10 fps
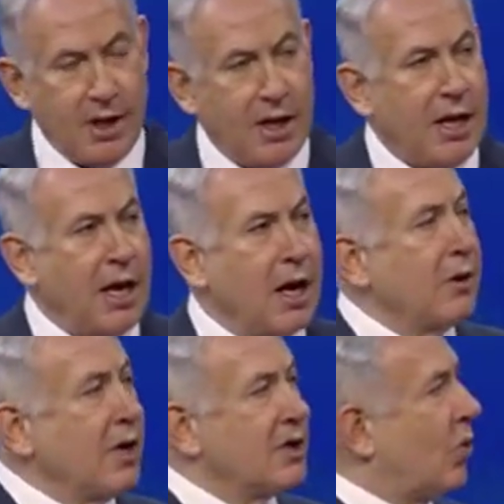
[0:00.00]
Here
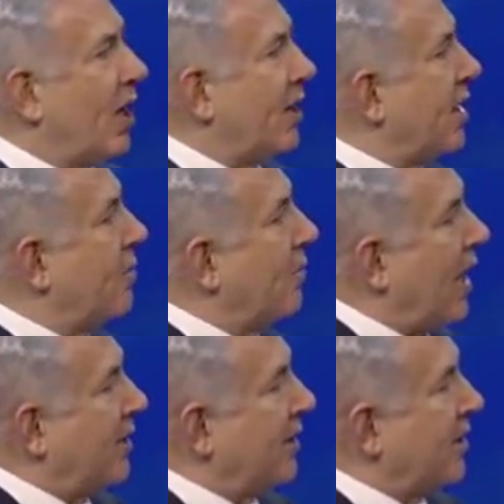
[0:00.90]
is what
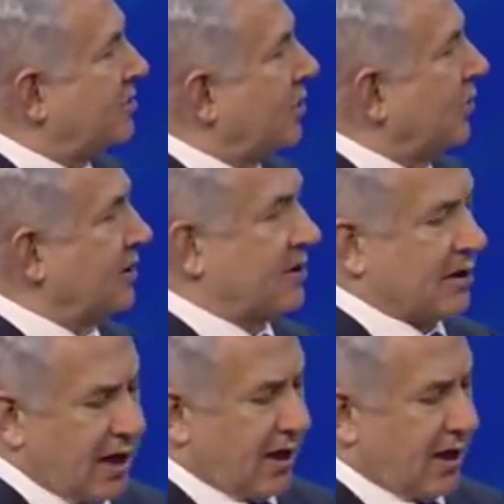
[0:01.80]
Iran is doing today.